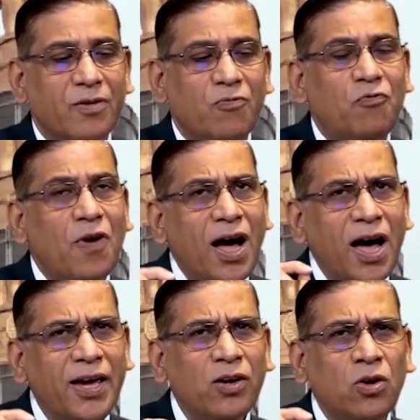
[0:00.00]

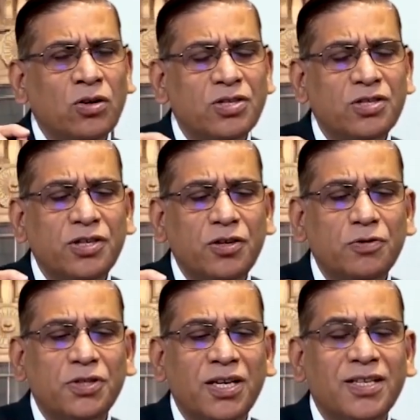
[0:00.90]
why
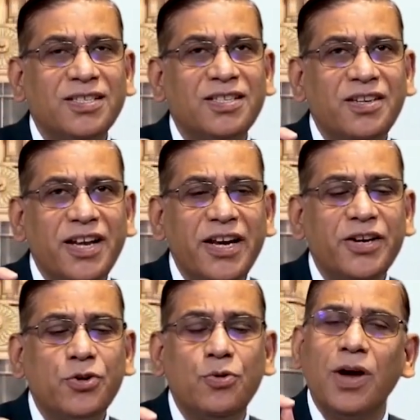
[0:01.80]
constitutions
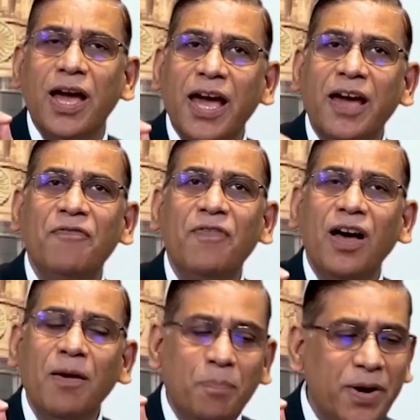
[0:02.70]
need to have
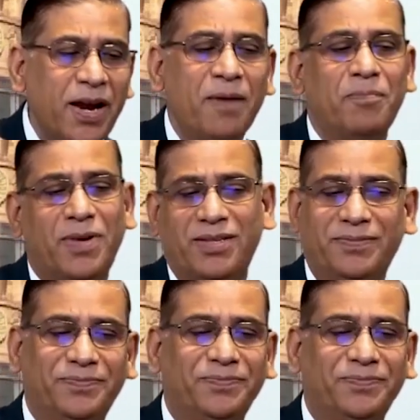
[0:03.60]
a preamble?